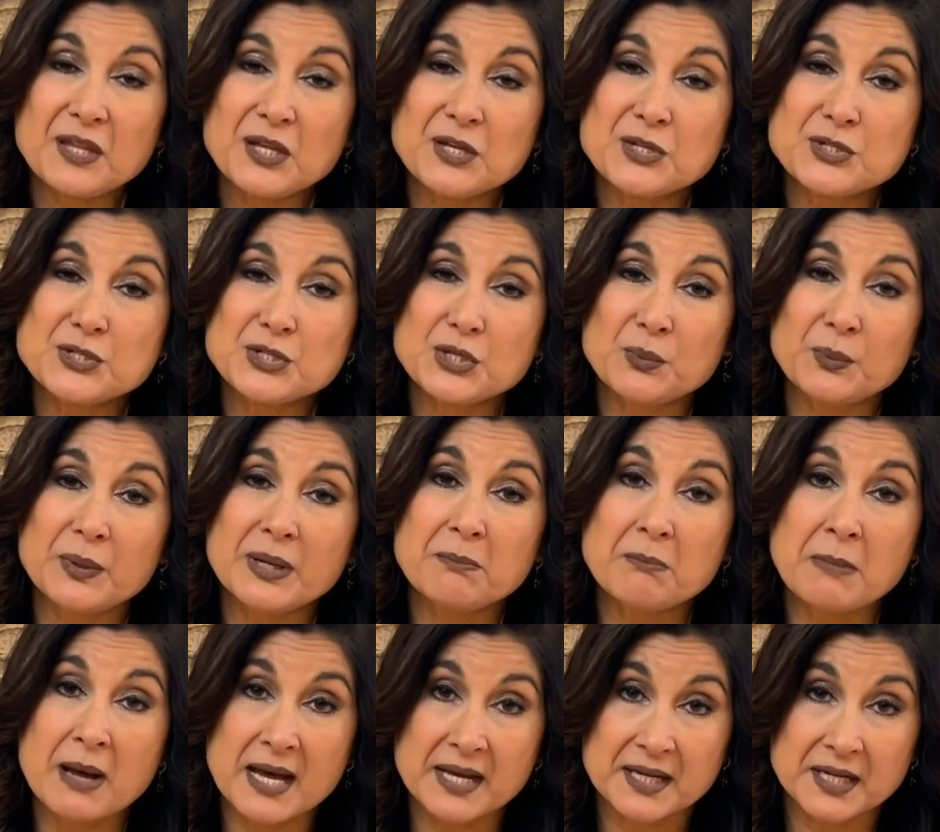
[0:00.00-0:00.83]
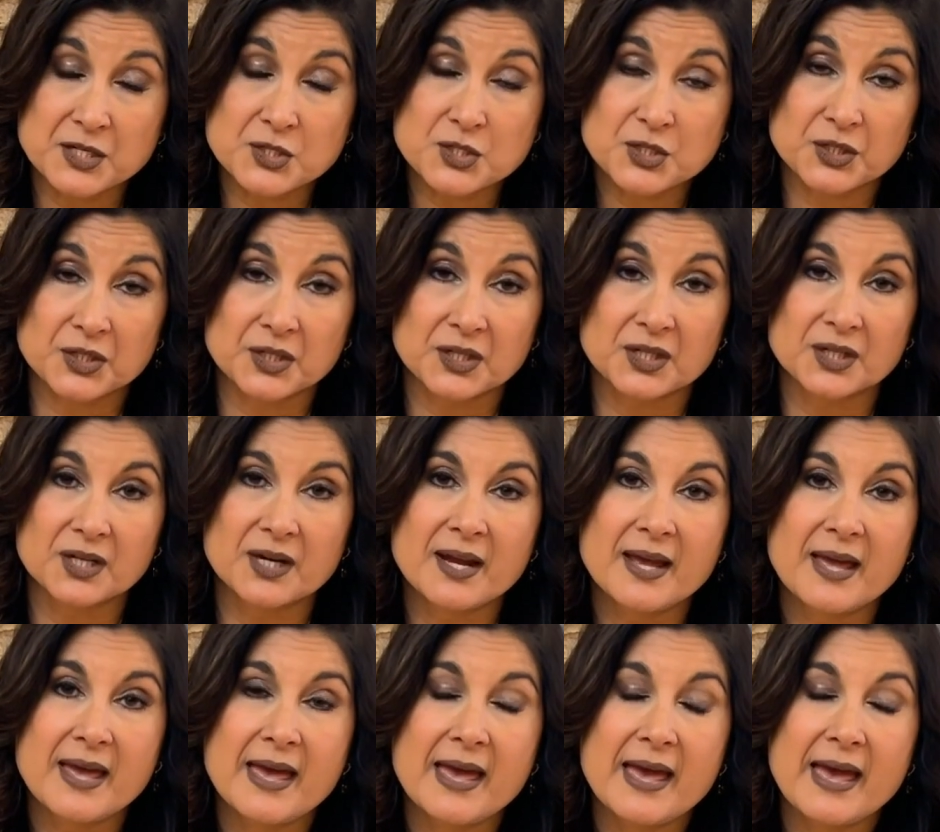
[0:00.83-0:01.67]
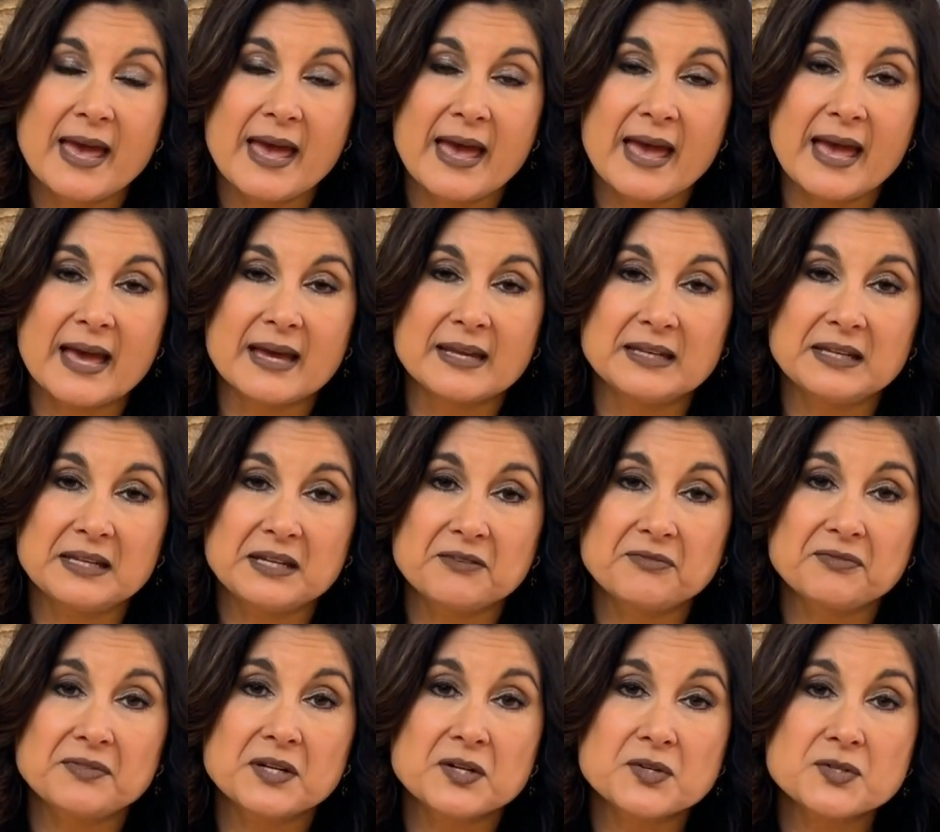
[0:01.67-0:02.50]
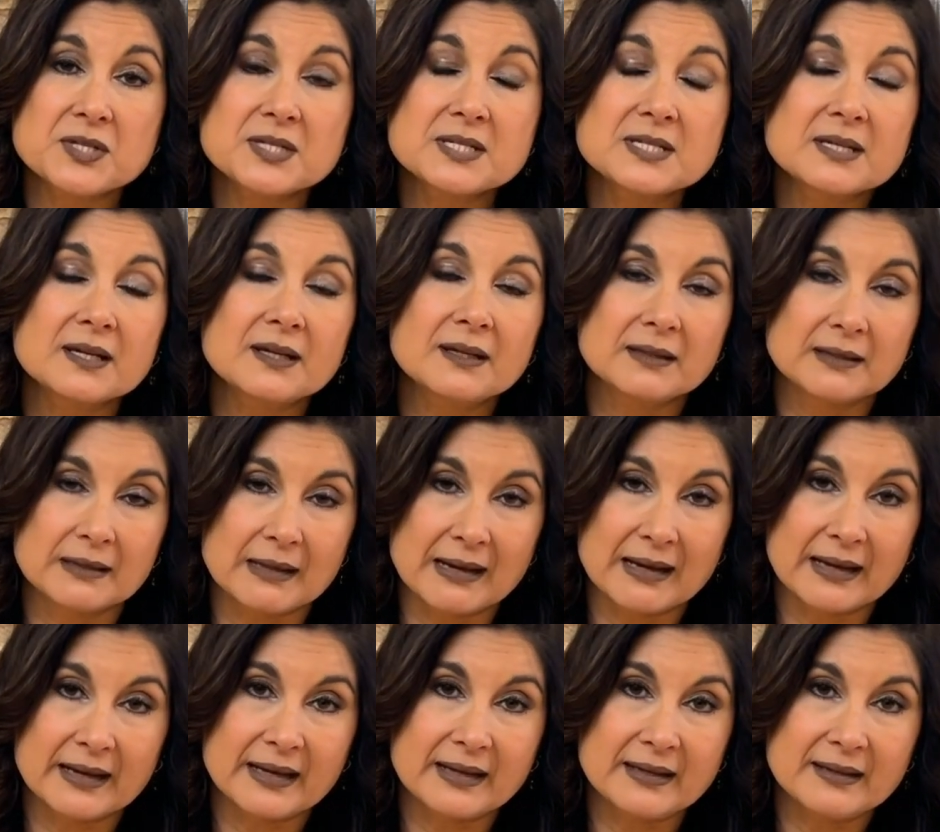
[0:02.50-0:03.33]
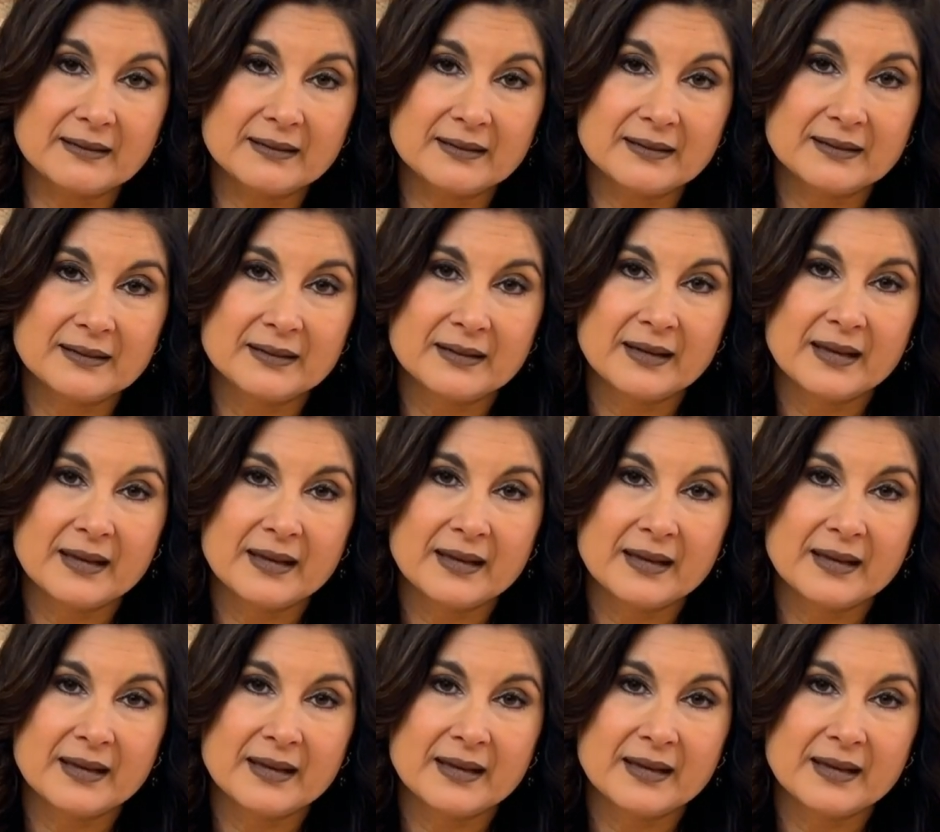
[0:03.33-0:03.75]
So we monitor. And if there's a decline,